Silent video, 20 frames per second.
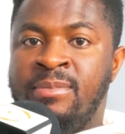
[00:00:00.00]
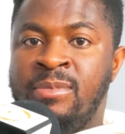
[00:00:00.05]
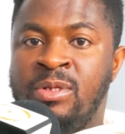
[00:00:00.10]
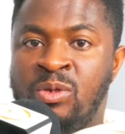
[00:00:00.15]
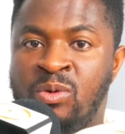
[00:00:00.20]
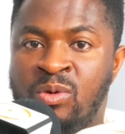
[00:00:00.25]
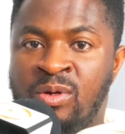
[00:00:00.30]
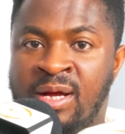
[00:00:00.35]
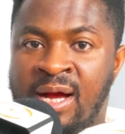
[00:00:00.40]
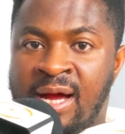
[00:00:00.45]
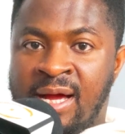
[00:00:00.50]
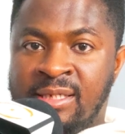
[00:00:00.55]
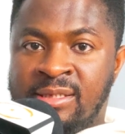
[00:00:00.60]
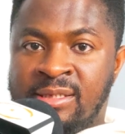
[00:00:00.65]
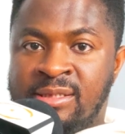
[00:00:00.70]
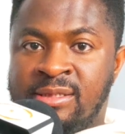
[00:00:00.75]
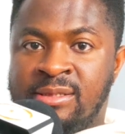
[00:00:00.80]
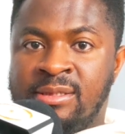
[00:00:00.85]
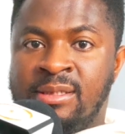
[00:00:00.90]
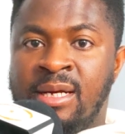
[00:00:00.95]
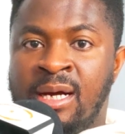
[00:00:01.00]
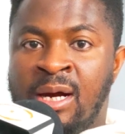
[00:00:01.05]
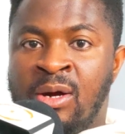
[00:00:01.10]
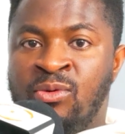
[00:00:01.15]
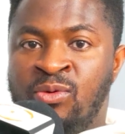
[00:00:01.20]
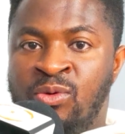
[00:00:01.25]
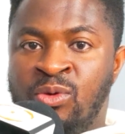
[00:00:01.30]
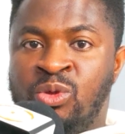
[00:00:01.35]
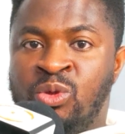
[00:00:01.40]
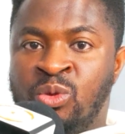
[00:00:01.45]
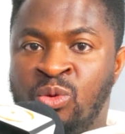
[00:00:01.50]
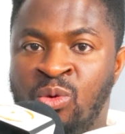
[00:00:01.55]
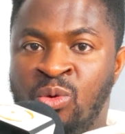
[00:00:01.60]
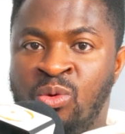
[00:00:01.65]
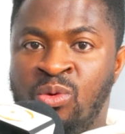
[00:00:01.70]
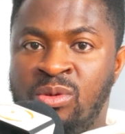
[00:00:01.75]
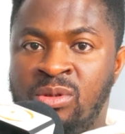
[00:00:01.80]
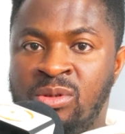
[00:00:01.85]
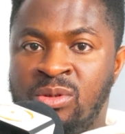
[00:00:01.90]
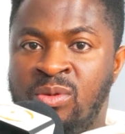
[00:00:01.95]
you guys are good to
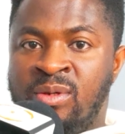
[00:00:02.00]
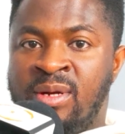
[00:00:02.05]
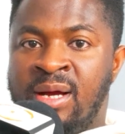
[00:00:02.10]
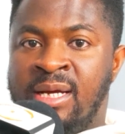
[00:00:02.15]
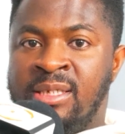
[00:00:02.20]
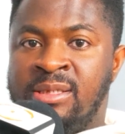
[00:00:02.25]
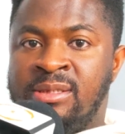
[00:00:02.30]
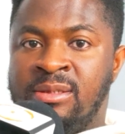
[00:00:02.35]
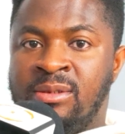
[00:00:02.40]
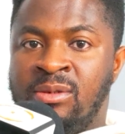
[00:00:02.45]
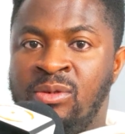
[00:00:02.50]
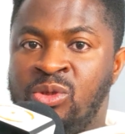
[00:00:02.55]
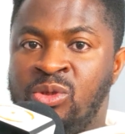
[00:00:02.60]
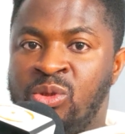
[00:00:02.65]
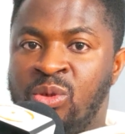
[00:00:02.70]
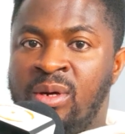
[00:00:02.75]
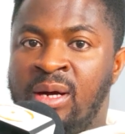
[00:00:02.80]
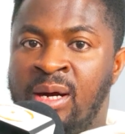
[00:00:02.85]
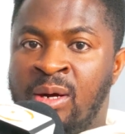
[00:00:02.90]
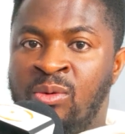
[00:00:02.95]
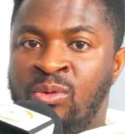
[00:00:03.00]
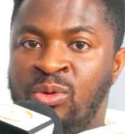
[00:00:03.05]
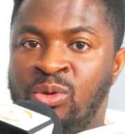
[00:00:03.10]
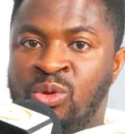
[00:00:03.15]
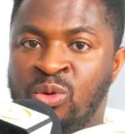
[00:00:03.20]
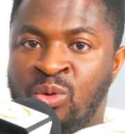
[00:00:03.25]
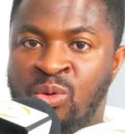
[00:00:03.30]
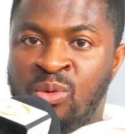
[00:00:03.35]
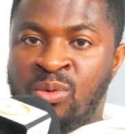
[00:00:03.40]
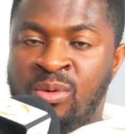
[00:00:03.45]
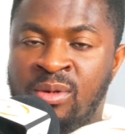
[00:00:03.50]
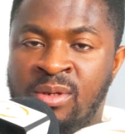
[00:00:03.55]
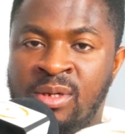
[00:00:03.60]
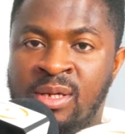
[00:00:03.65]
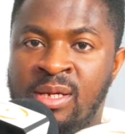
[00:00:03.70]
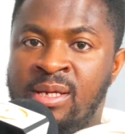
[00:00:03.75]
go. You guys also are good to go.